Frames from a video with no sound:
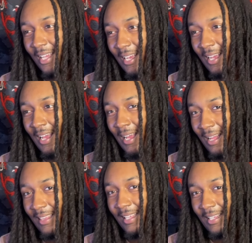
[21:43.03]

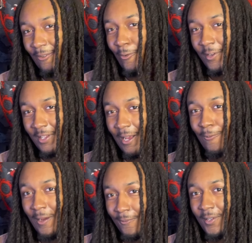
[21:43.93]
I
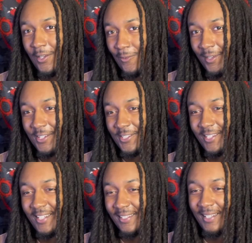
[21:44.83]
really want to
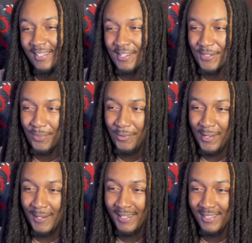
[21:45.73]
see it at this
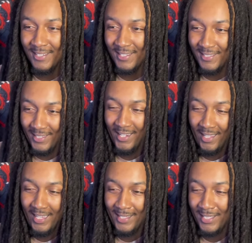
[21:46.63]
point. It's just,
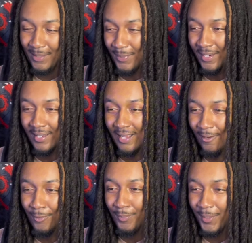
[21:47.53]
give that to me. I
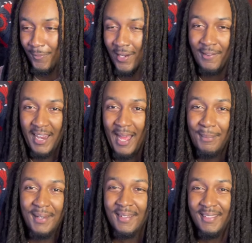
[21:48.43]
would be very
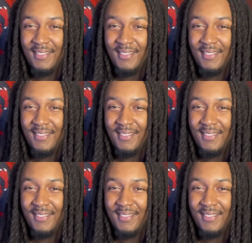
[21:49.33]
happy.